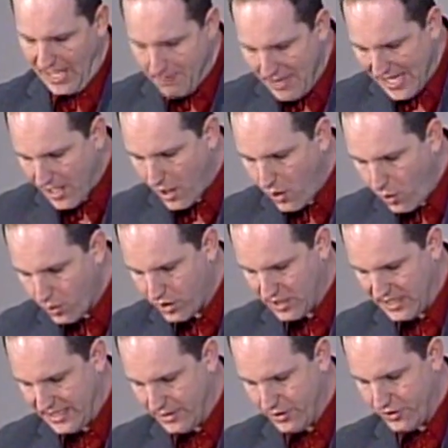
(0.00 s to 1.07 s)
How about our
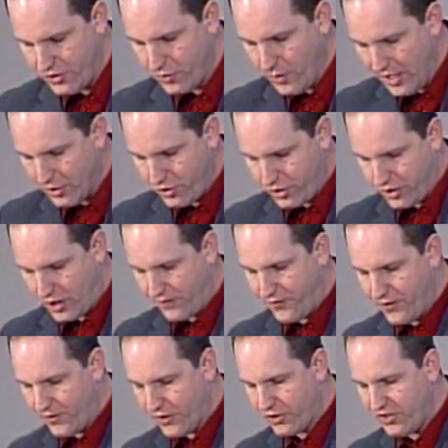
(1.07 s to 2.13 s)
older leaders? Well, just look a
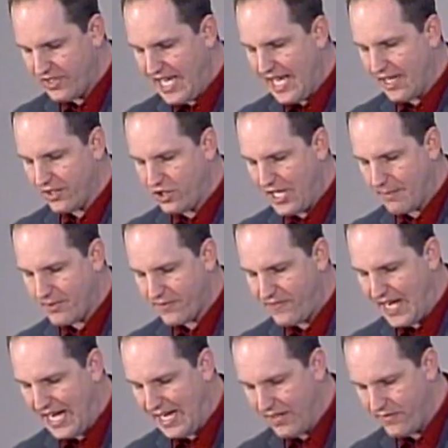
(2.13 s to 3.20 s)
few verses down to chapter
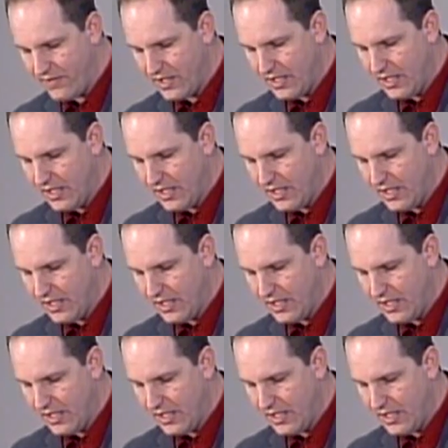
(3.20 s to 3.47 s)
5.